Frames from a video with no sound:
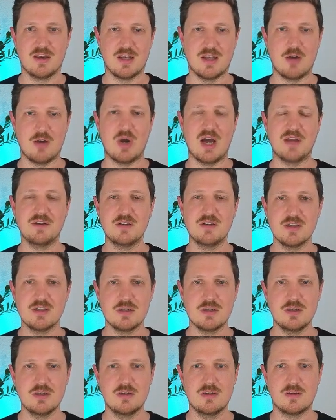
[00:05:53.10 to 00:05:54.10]
Now,
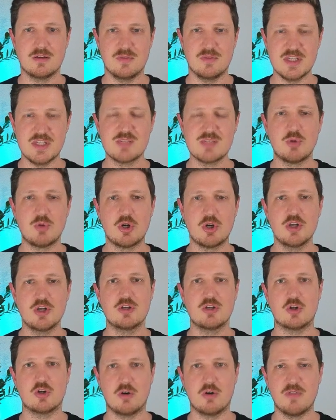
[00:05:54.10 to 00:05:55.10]
until this
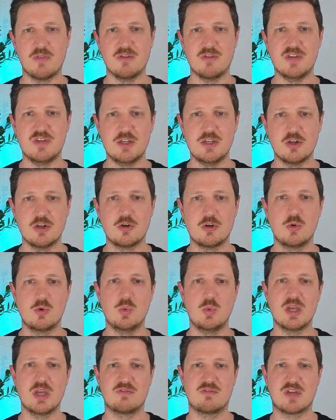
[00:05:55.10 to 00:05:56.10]
point of the video,
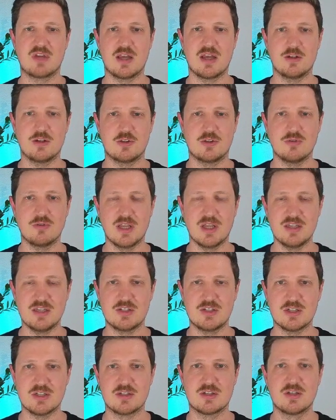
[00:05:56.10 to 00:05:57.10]
we have
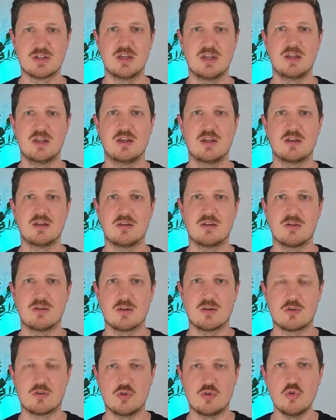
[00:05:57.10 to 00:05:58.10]
calculated
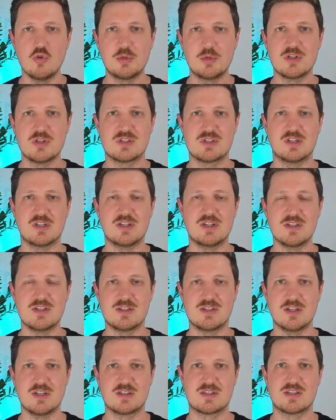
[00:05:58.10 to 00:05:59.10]
grouped
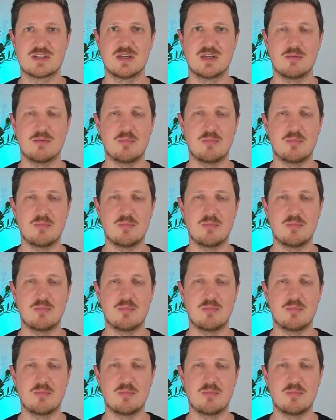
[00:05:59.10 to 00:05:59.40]
statistics